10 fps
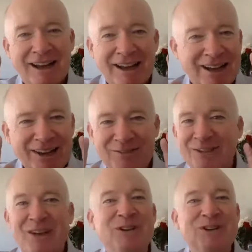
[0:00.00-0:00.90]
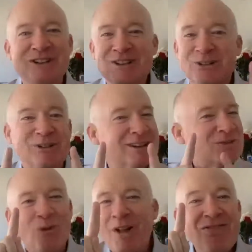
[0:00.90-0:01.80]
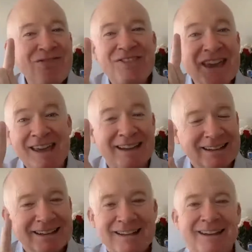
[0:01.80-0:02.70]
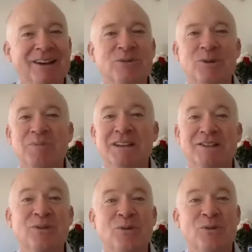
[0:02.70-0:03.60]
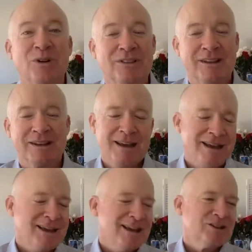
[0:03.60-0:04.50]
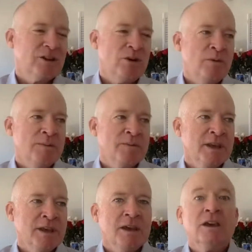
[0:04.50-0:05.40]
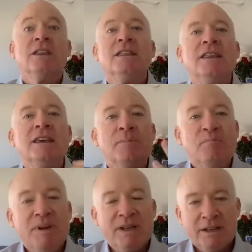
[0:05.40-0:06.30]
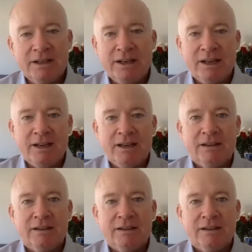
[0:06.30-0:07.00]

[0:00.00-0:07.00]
if you just learn this one thing, it would be so worth it. So the ability